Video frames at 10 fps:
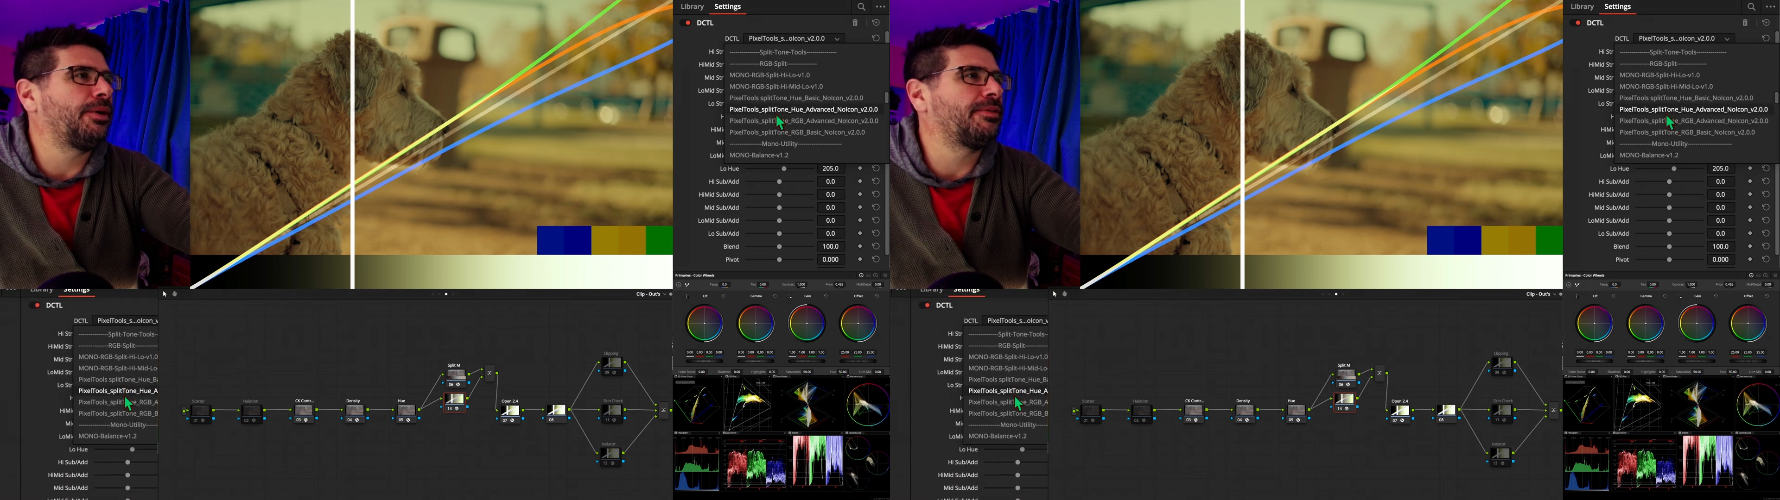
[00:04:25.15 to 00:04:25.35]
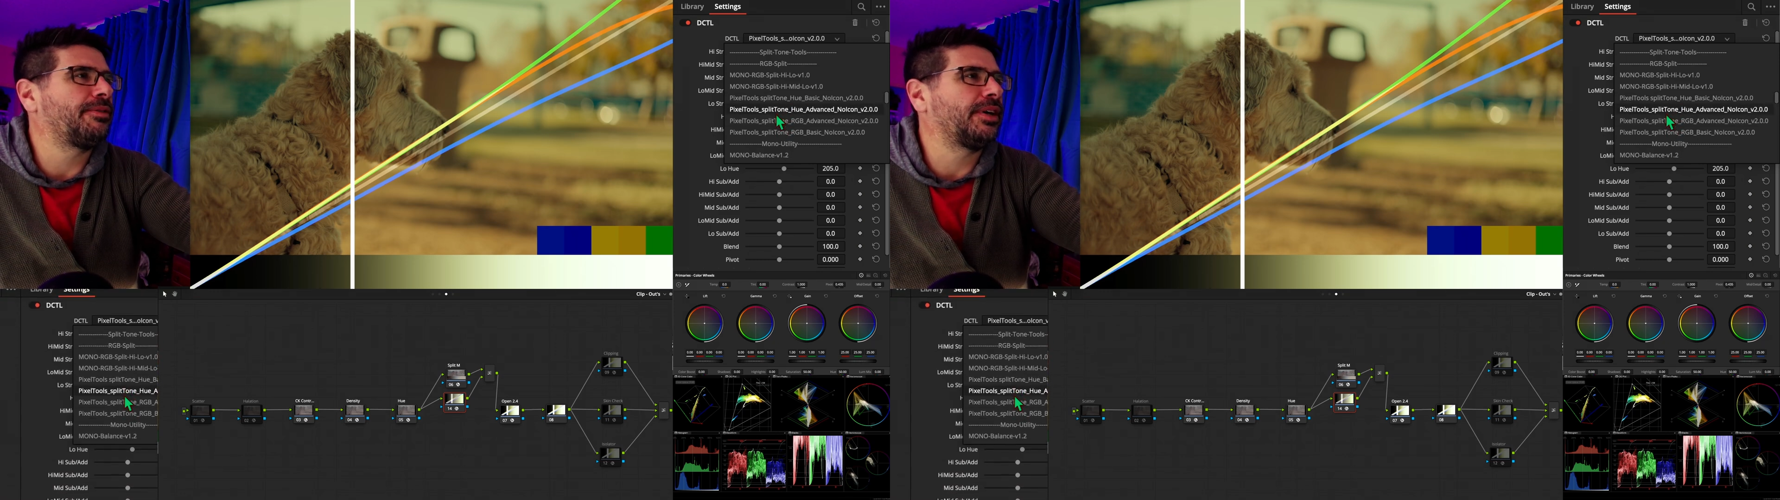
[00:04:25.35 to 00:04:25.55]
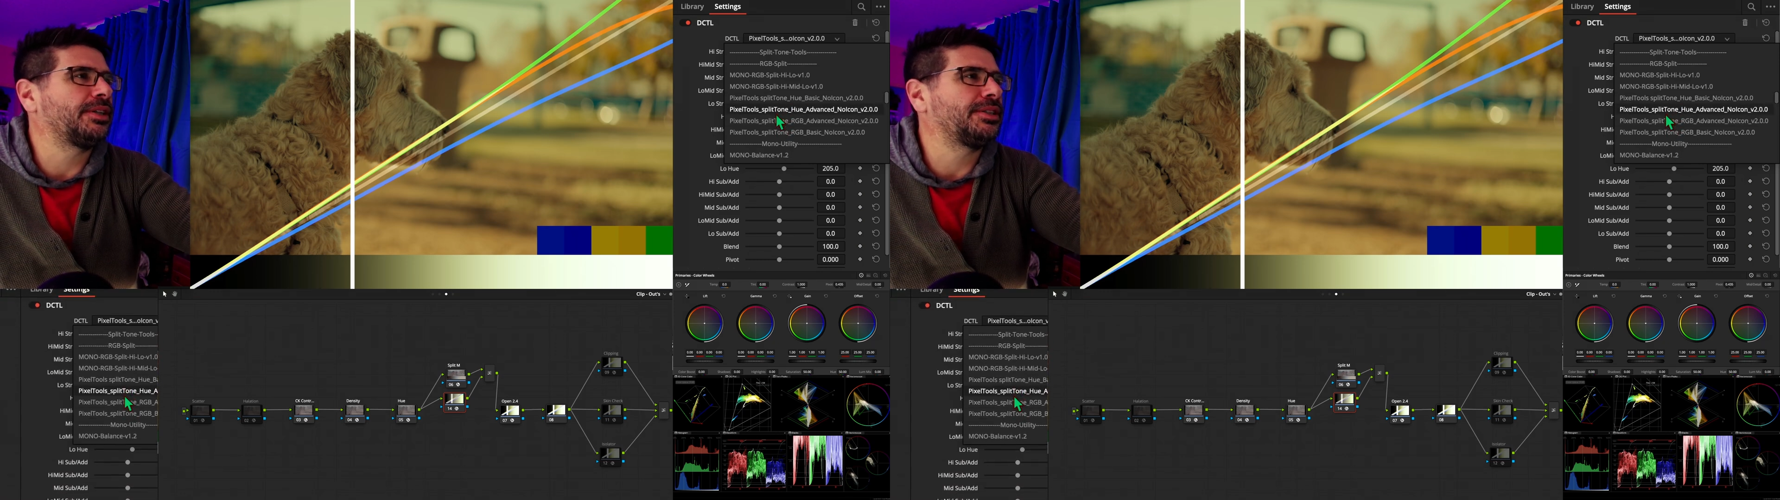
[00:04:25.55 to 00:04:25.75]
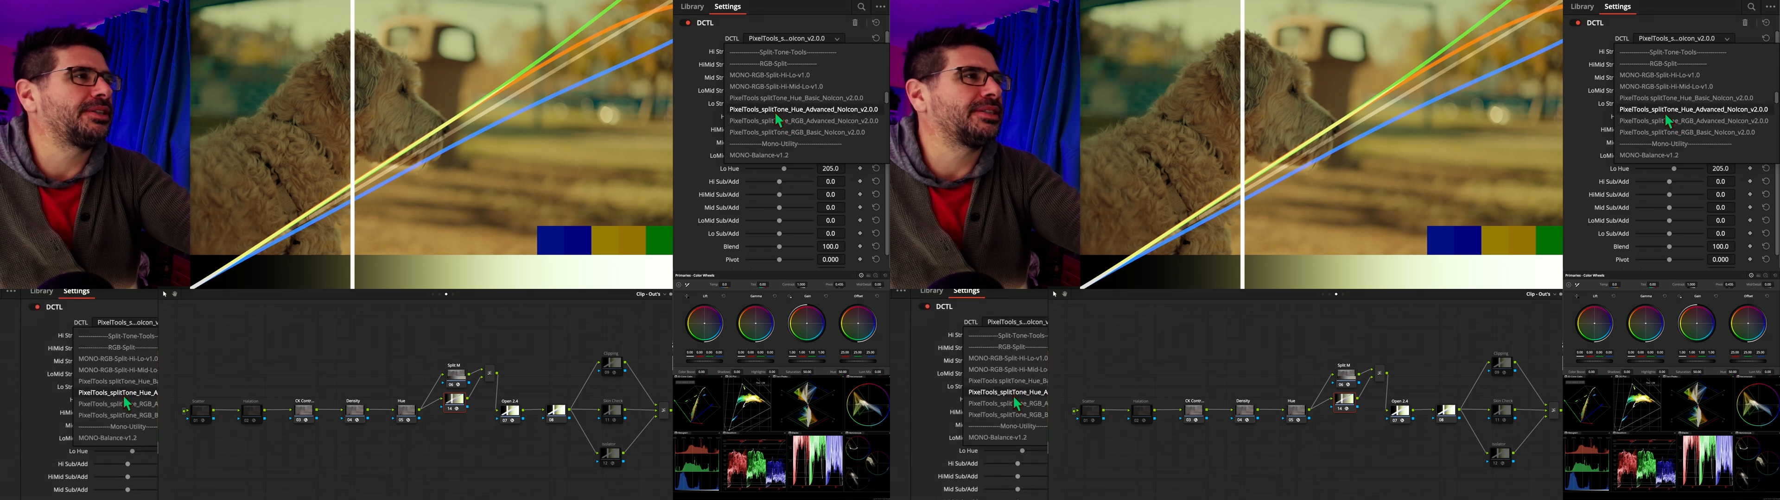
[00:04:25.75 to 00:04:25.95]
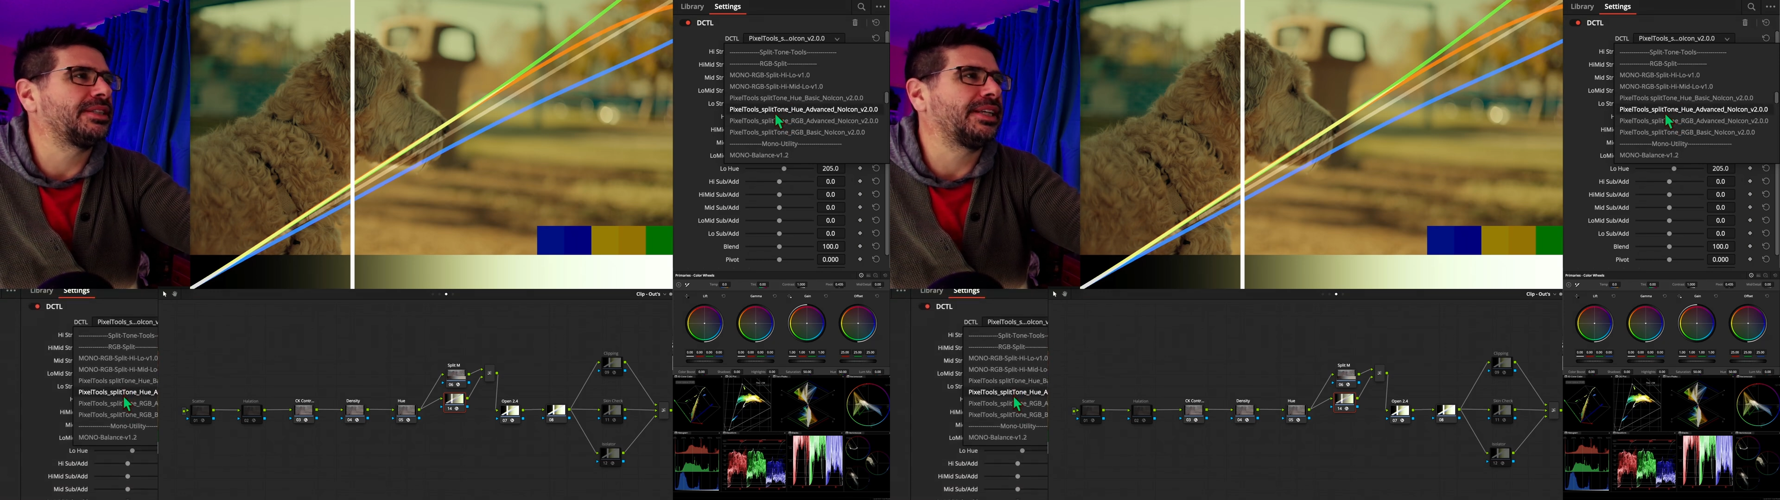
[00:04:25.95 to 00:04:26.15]
it
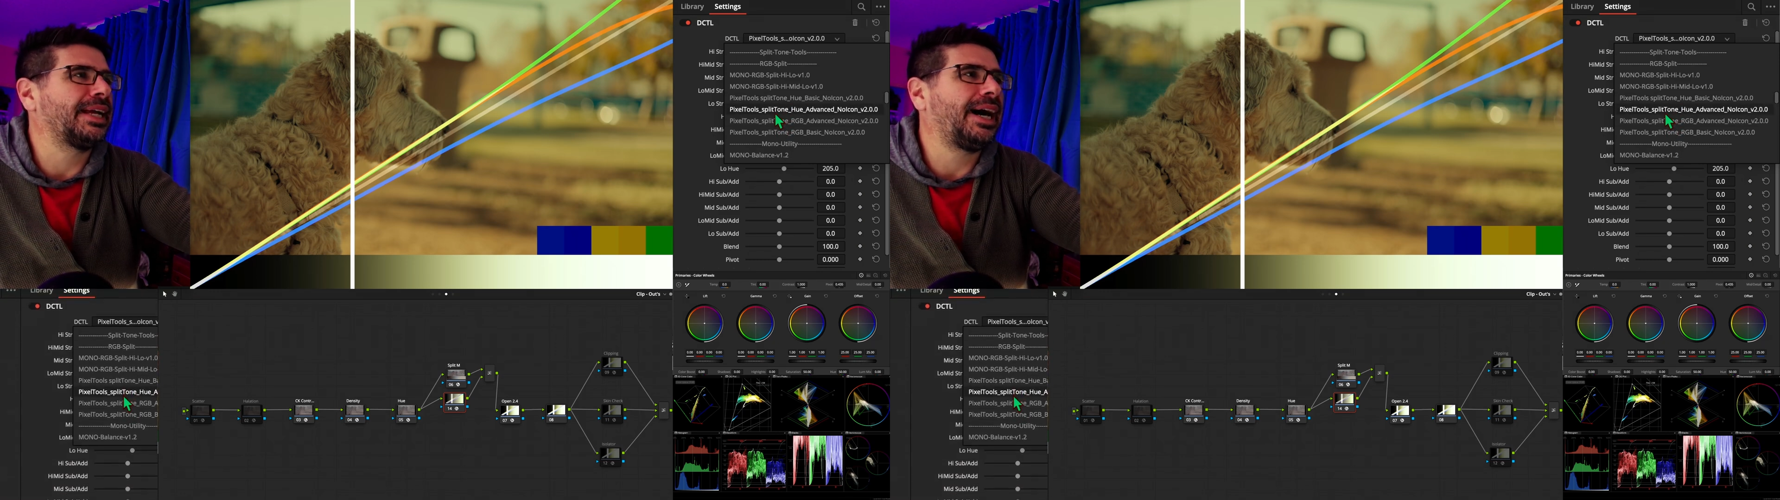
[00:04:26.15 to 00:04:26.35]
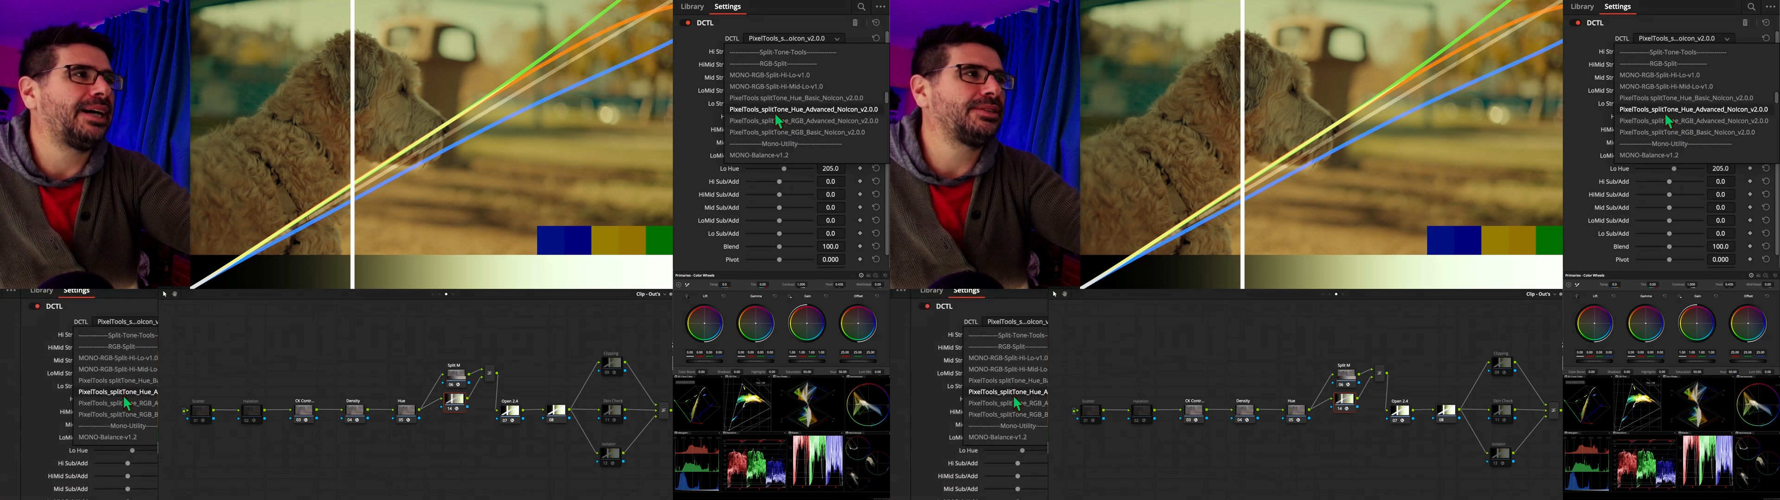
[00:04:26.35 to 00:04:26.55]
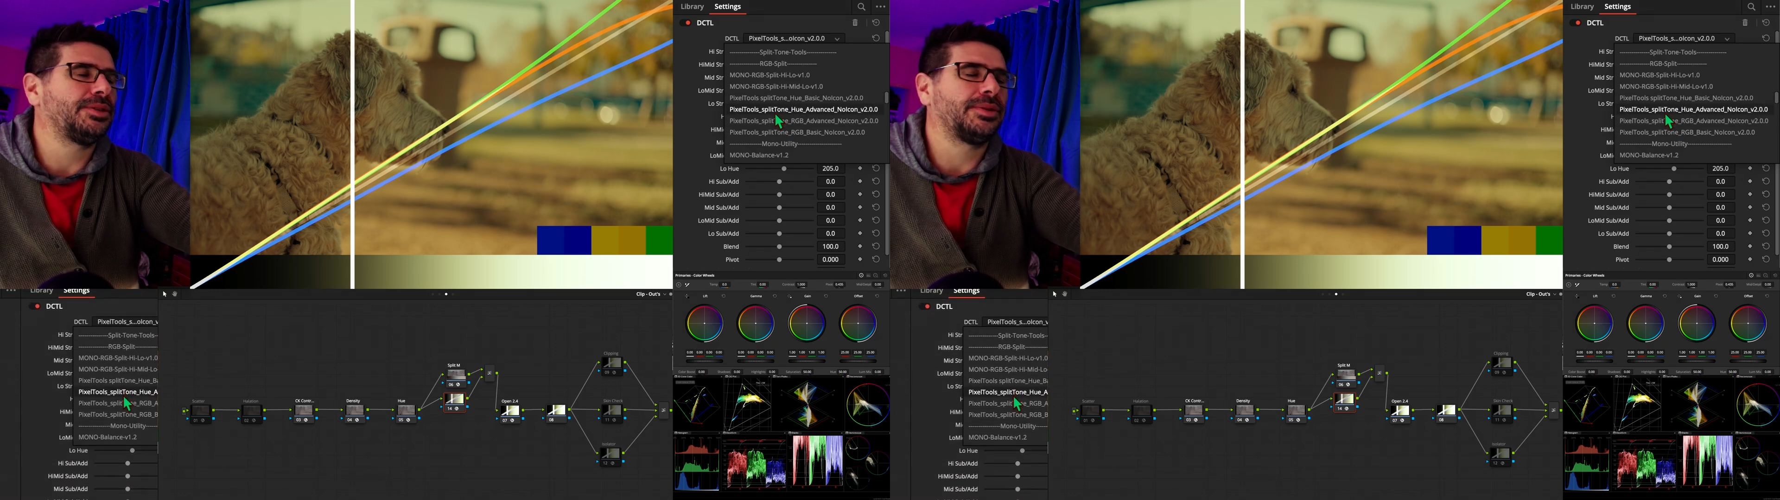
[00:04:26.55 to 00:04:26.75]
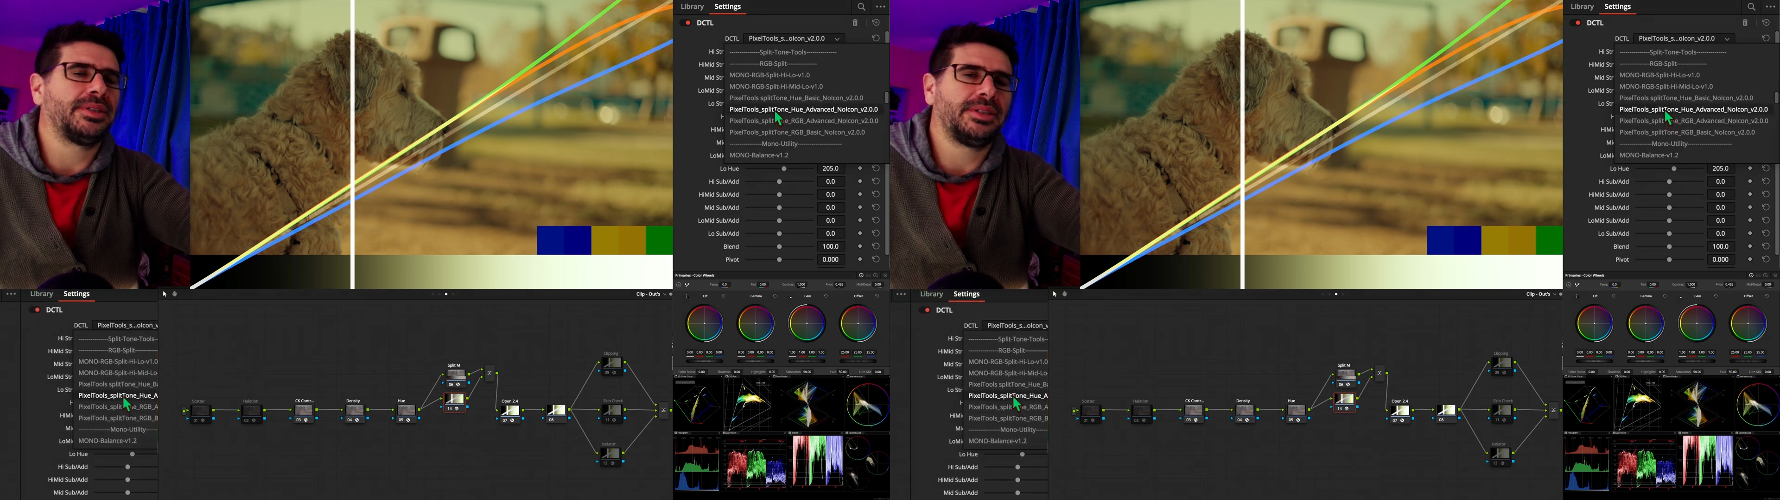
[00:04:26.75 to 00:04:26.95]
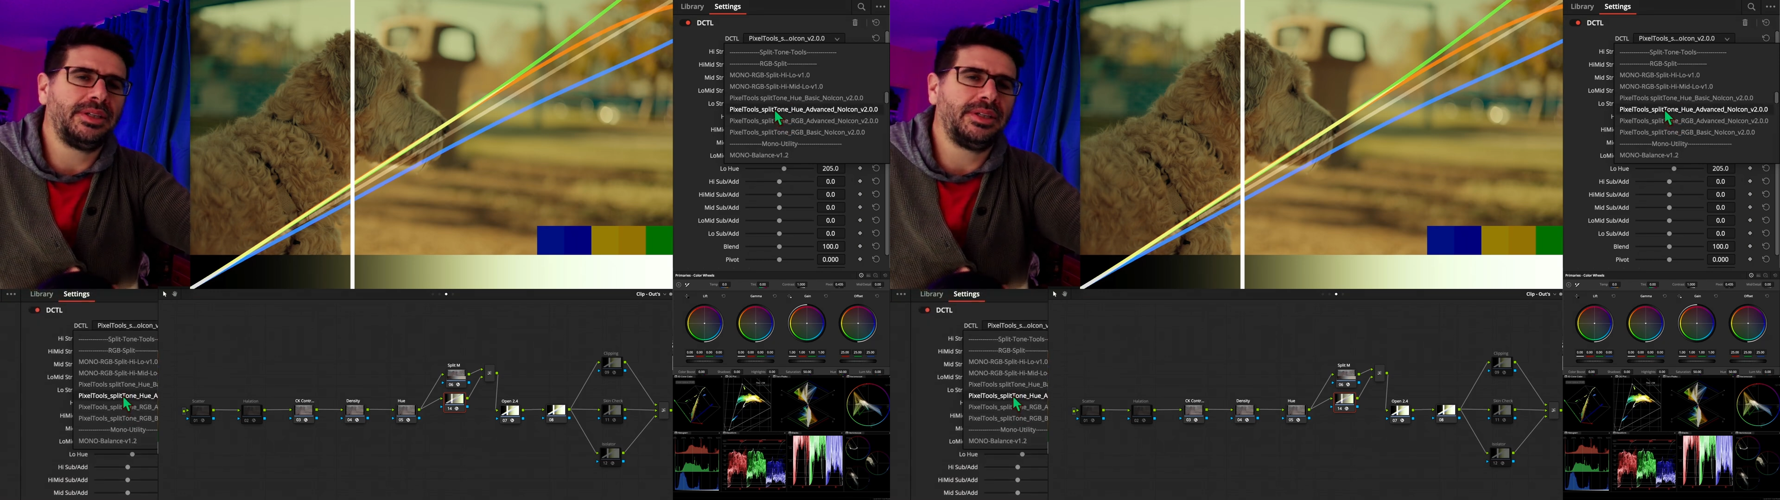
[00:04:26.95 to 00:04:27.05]
functions in contour